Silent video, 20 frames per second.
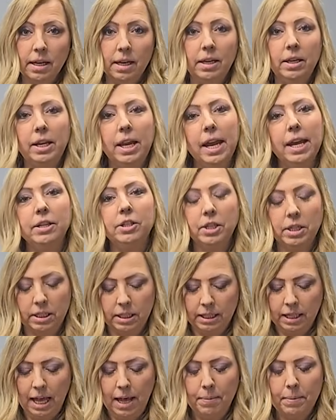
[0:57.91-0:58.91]
you can't just
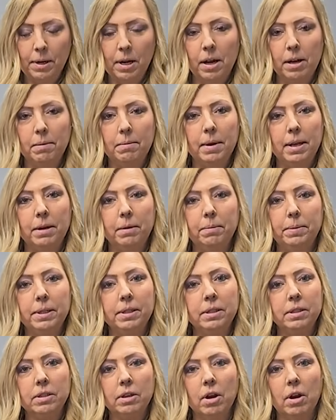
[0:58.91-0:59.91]
slap it on a metal business